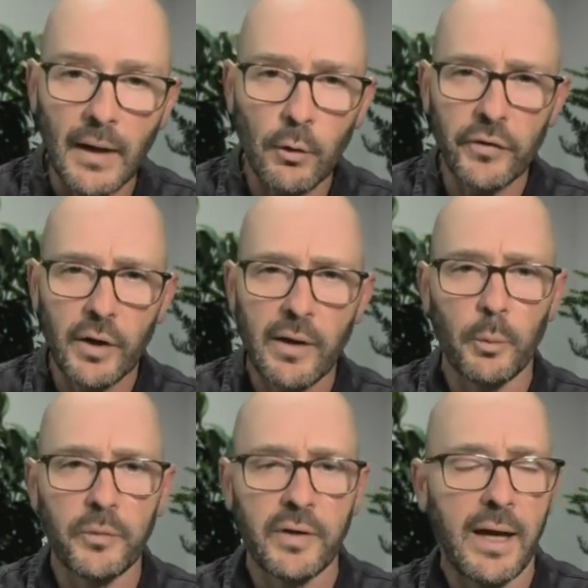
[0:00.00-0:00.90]
Also
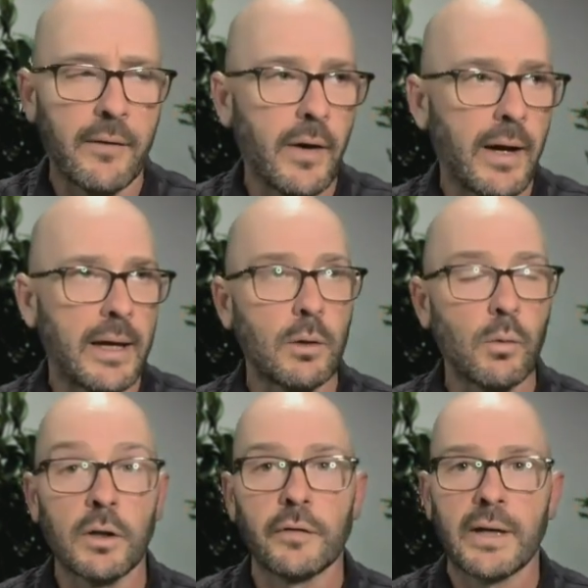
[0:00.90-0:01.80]
helps to have a
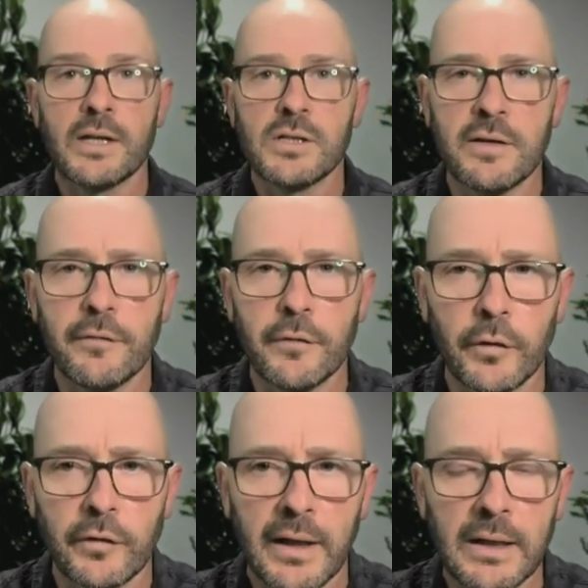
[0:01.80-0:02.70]
qualification in
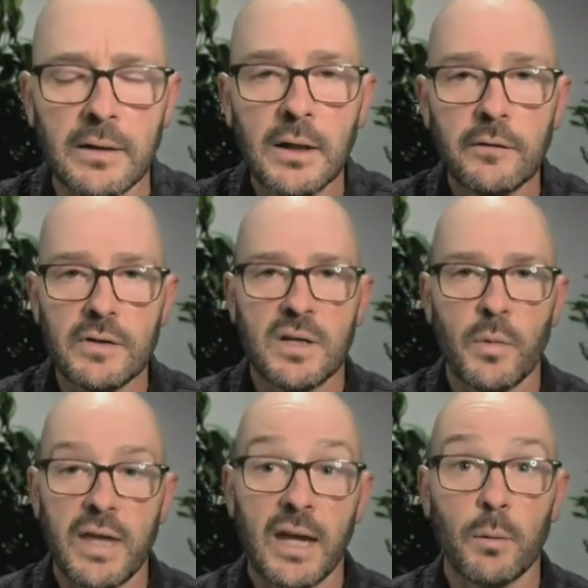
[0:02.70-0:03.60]
first aid for some
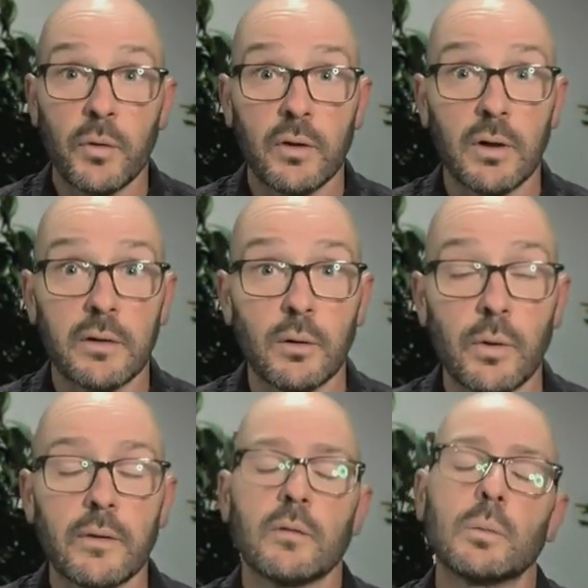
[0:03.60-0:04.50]
of the animals that I deal
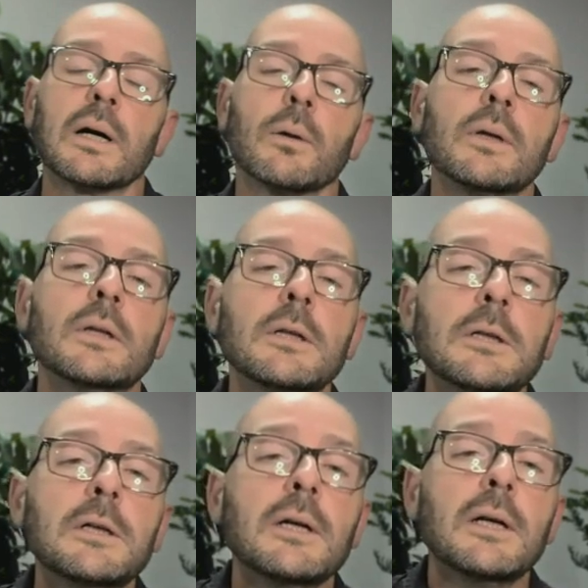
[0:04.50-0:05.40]
with as well.
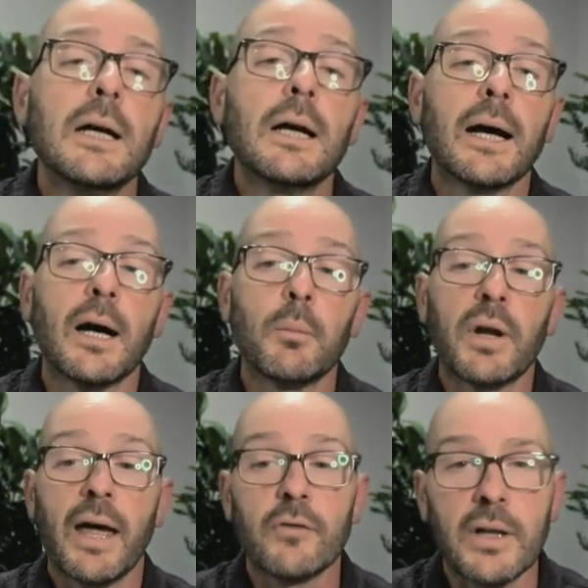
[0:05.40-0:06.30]
But
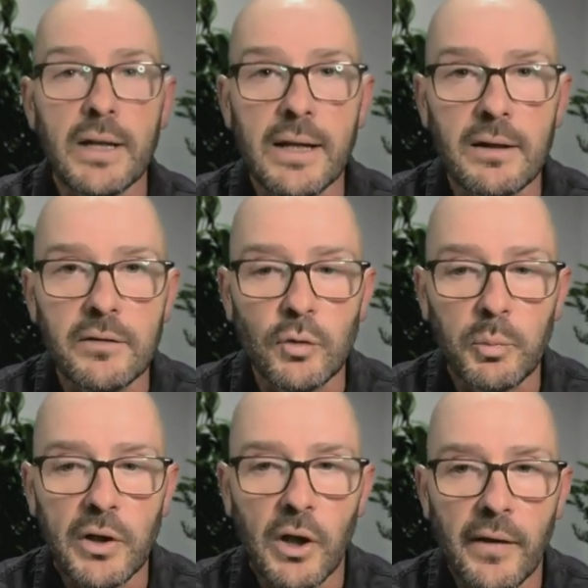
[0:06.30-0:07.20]
haven't needed to
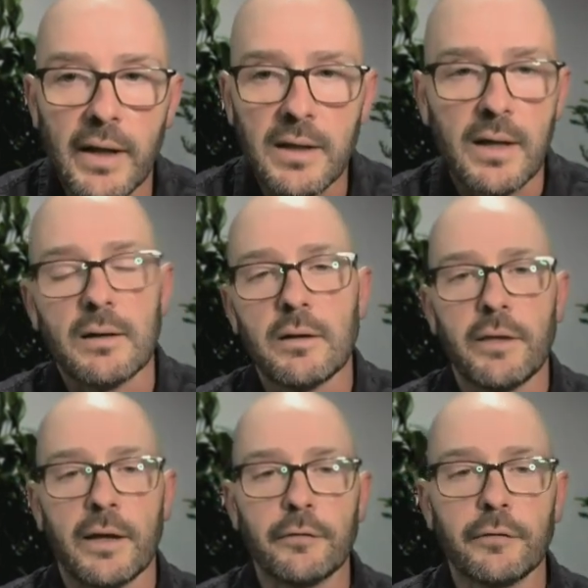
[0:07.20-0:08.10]
apply that yet,
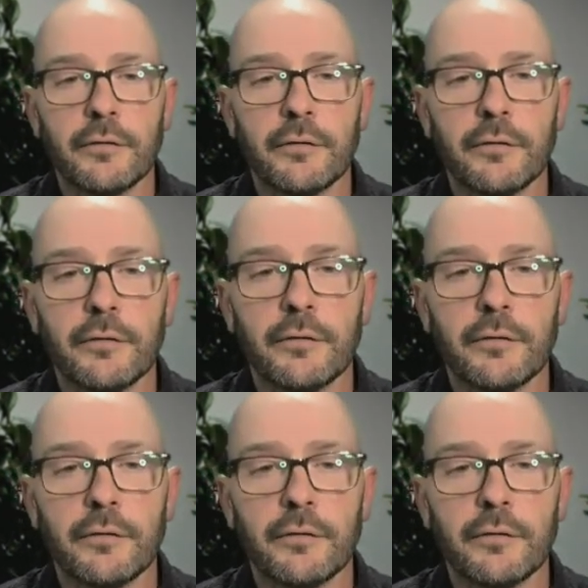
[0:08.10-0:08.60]
thankfully.